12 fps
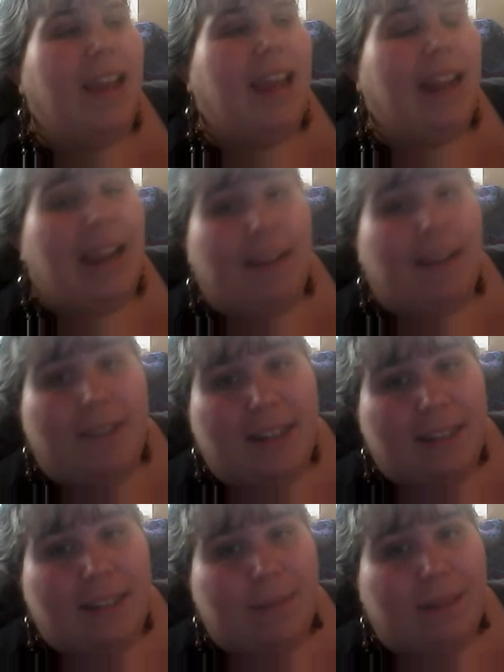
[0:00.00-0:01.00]
And I have a
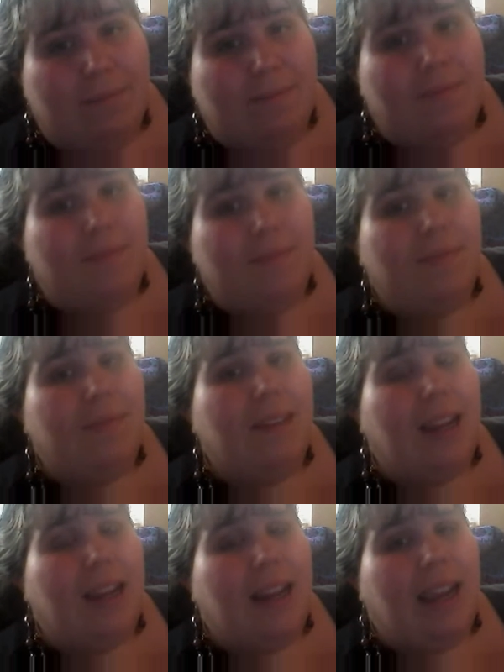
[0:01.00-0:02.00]
husband,
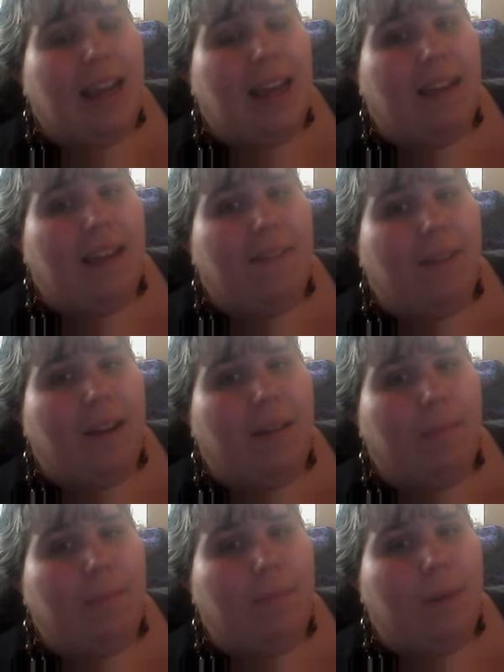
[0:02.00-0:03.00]
and I have a
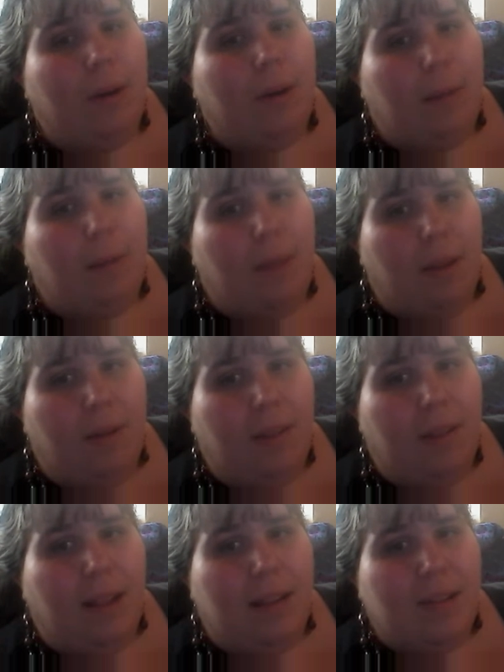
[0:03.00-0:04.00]
grandmother
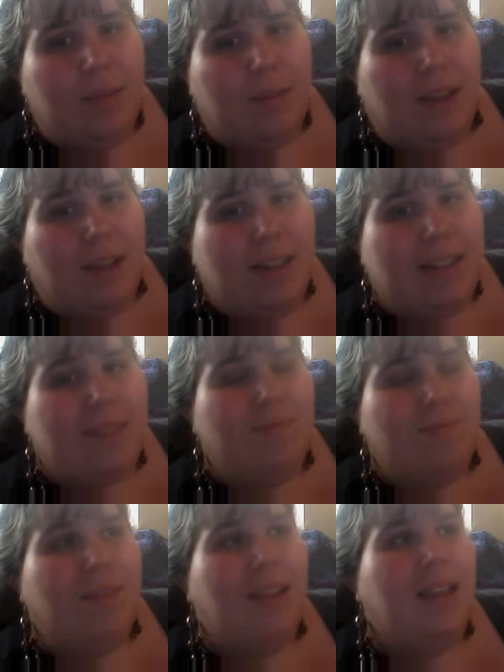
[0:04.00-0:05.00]
that lives with us.
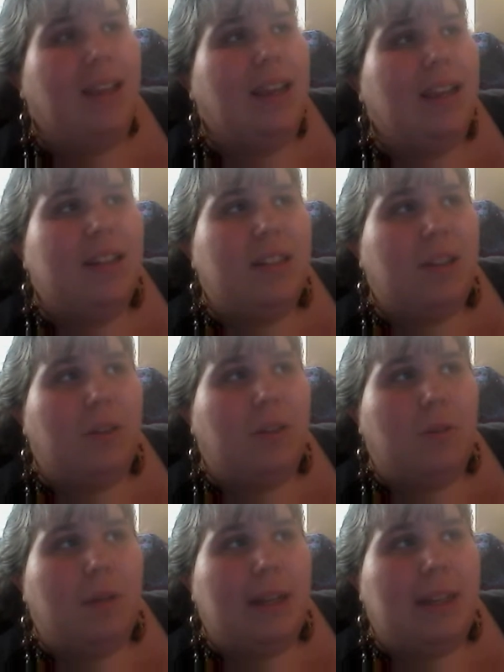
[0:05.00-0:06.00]

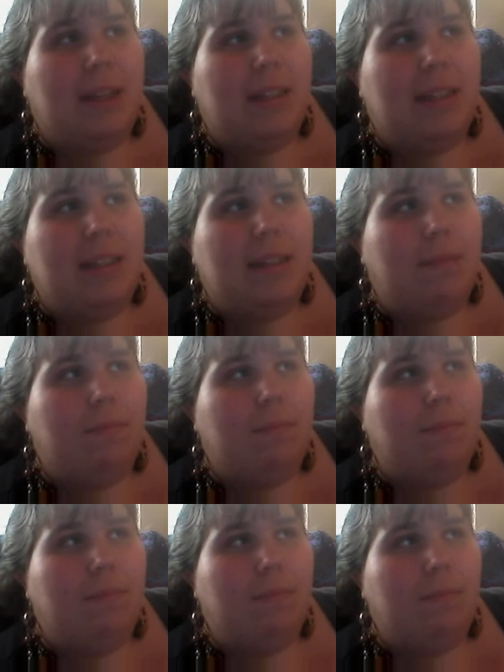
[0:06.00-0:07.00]
So it's
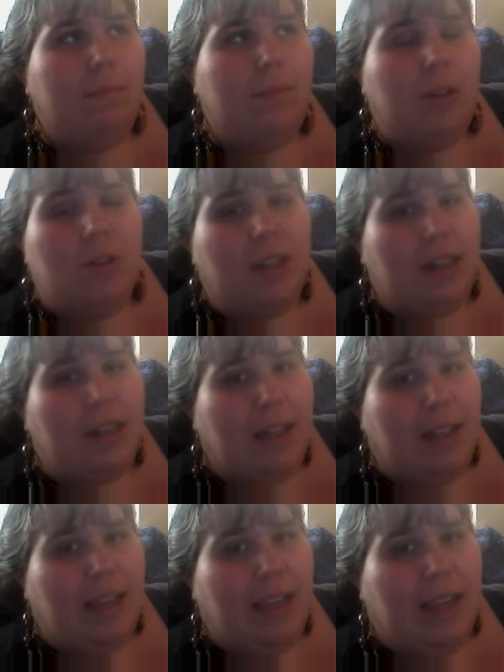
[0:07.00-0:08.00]
usually not
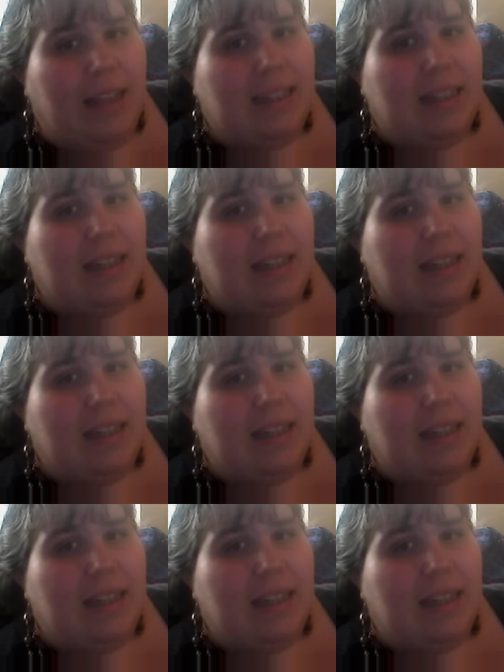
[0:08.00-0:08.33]
the case.